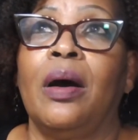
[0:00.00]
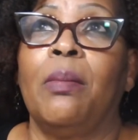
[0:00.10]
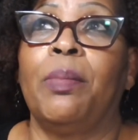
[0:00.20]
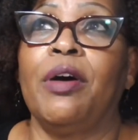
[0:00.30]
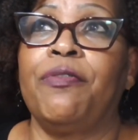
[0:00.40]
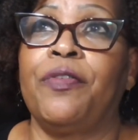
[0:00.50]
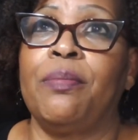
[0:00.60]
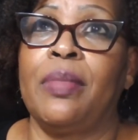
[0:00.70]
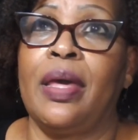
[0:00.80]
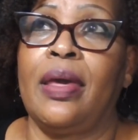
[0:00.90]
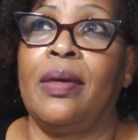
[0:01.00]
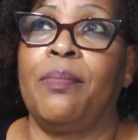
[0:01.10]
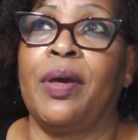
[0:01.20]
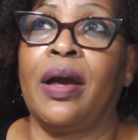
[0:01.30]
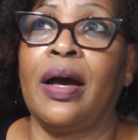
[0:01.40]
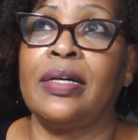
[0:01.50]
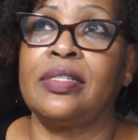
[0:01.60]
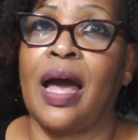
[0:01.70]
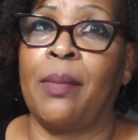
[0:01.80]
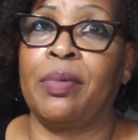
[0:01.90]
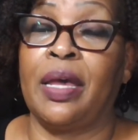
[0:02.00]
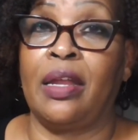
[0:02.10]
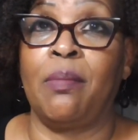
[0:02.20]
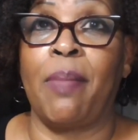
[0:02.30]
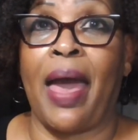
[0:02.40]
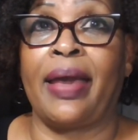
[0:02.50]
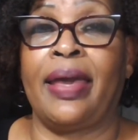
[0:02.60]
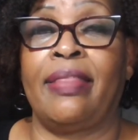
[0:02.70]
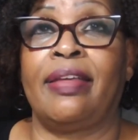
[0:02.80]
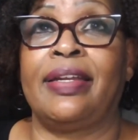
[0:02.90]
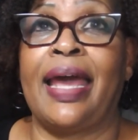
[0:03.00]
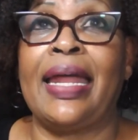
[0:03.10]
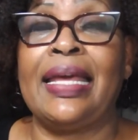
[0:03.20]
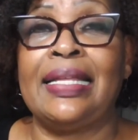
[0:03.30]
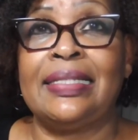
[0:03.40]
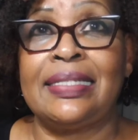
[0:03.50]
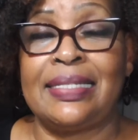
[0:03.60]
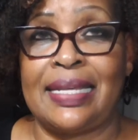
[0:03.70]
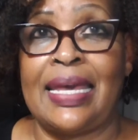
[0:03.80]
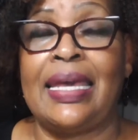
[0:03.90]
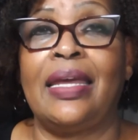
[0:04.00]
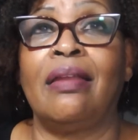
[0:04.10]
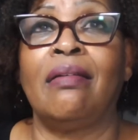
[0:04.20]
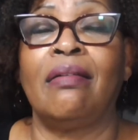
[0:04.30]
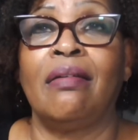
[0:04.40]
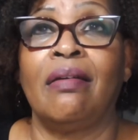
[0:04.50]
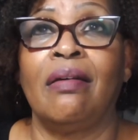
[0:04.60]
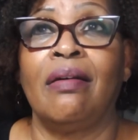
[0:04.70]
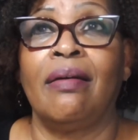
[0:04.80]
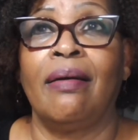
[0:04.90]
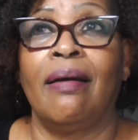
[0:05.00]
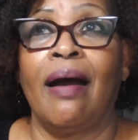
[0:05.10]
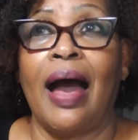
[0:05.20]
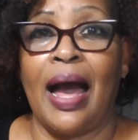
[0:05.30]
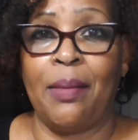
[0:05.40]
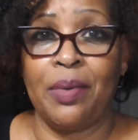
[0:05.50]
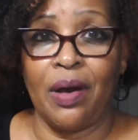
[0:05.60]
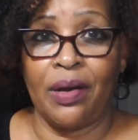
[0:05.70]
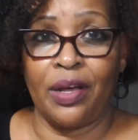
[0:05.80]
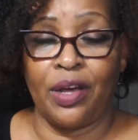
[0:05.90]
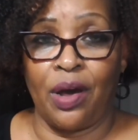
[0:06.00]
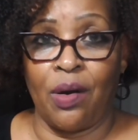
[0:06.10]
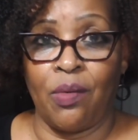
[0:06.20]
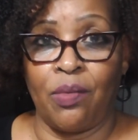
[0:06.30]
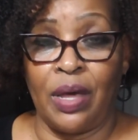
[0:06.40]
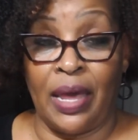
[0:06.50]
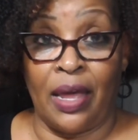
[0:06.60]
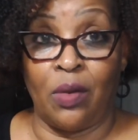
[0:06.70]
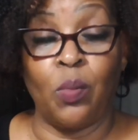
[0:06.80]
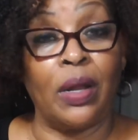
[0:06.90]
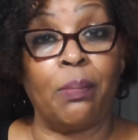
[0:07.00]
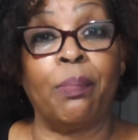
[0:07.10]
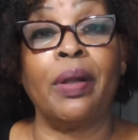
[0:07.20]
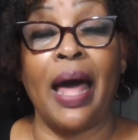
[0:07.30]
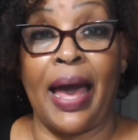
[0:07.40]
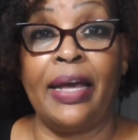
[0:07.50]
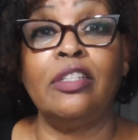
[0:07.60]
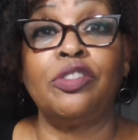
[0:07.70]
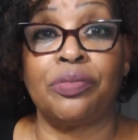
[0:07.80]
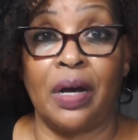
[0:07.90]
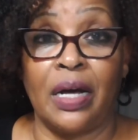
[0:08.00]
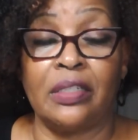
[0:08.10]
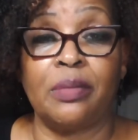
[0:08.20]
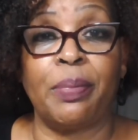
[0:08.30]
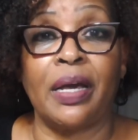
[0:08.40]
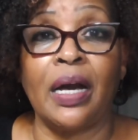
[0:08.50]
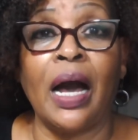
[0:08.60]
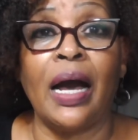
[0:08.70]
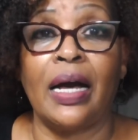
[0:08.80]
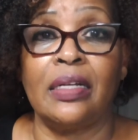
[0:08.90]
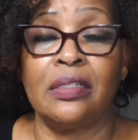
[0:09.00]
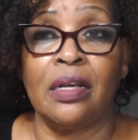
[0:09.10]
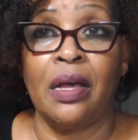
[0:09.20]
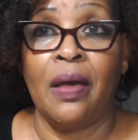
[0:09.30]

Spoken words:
But for me, because I'm getting back in the dating scene, I'm gonna go in with blind trust, because